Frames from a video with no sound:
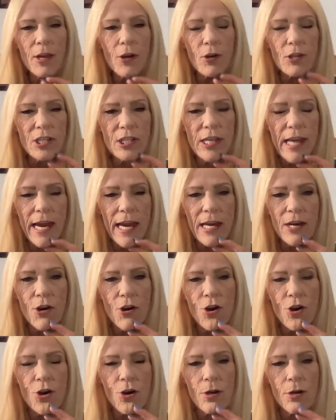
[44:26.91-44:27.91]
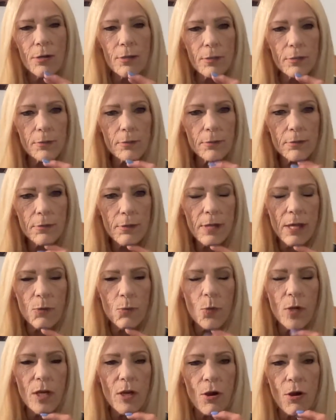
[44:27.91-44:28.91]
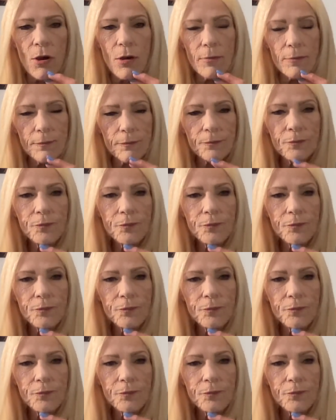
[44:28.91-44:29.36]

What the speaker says: saner than we are.